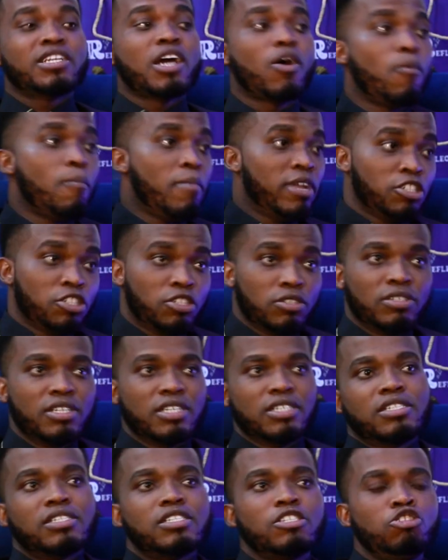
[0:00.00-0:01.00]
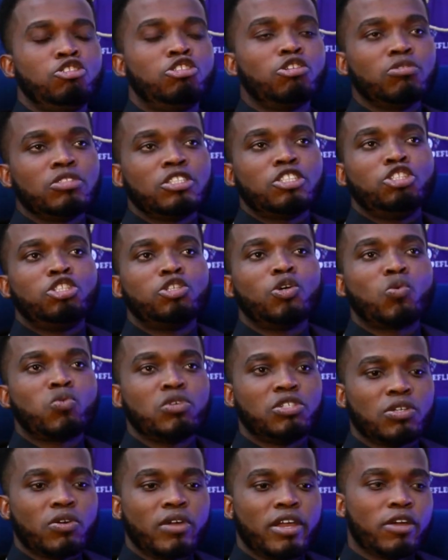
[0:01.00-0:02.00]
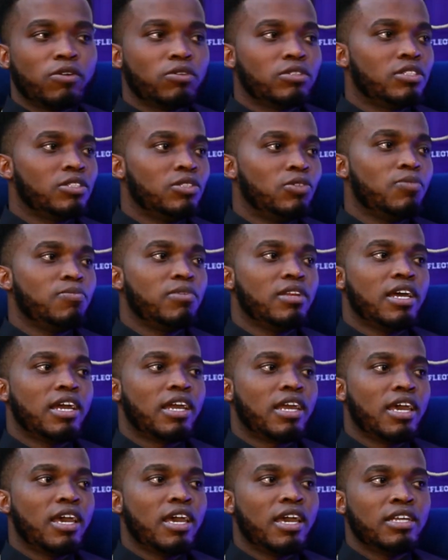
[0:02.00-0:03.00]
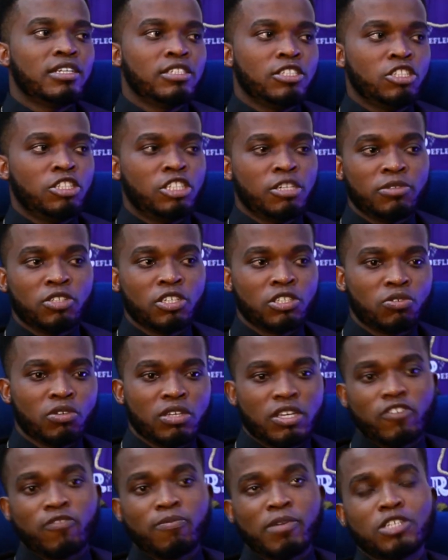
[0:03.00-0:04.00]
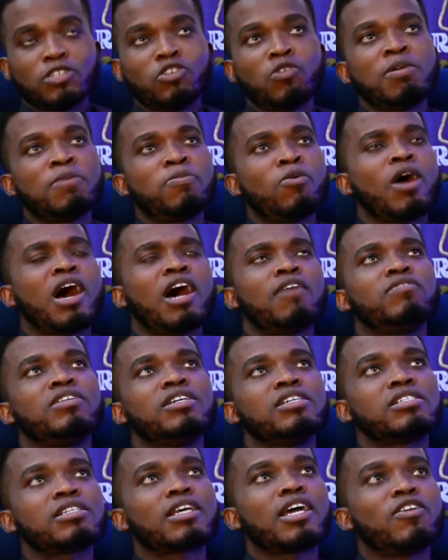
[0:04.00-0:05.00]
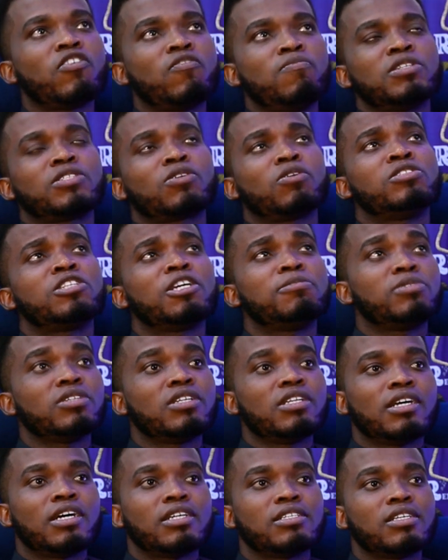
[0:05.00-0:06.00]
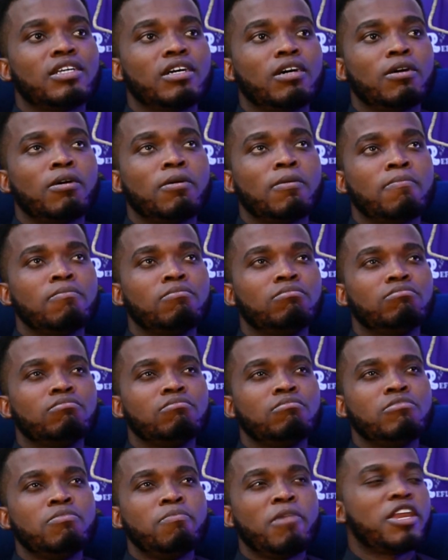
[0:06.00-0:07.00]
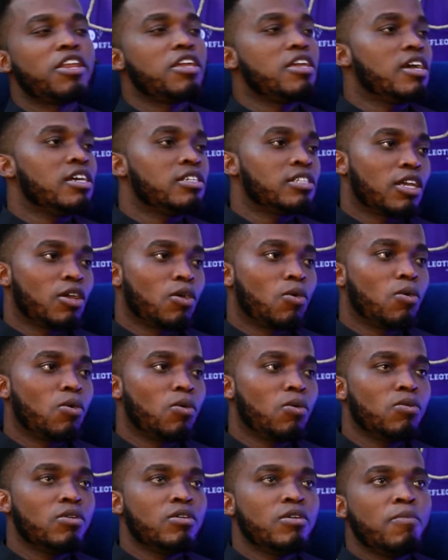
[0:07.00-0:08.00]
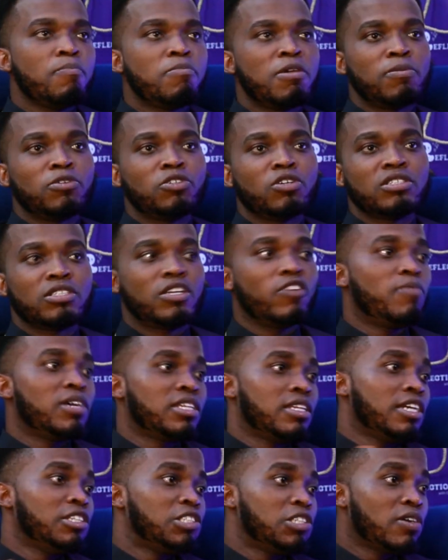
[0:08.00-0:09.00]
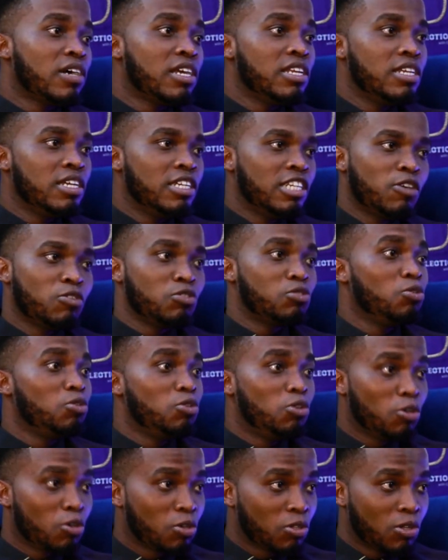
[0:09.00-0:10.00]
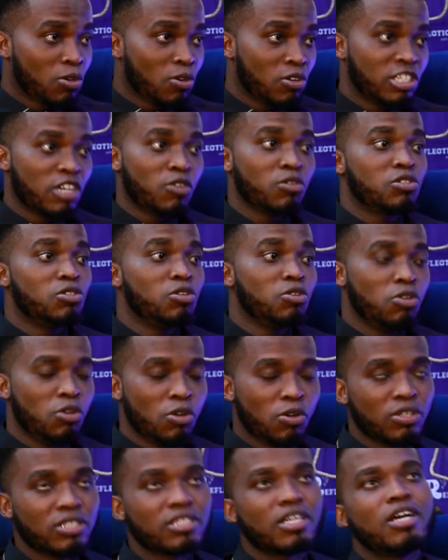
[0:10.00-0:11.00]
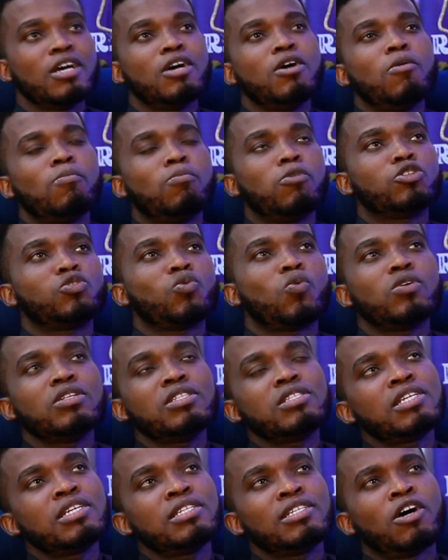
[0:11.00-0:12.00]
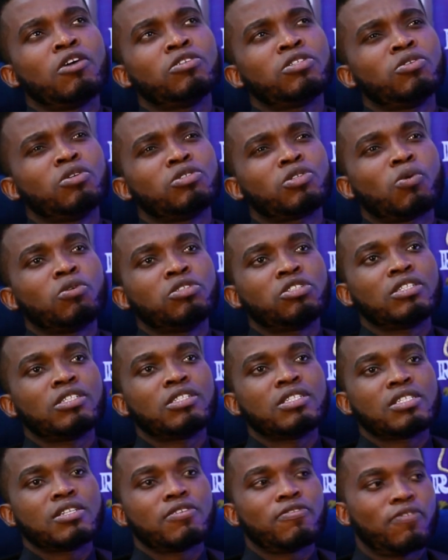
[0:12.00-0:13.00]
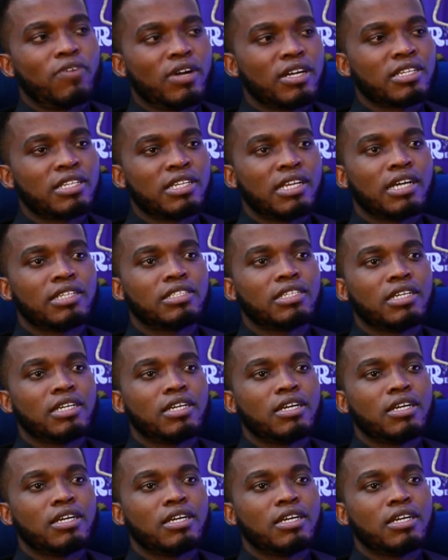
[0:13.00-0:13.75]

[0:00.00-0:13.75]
thing I will mention is don't joke with your health. Don't be like, you choose just to give birth. You know, people have this kind of misconception that many years ago people just give birth naturally. There was no doctor, there was no nurse. But one thing they're also not considering is the fact that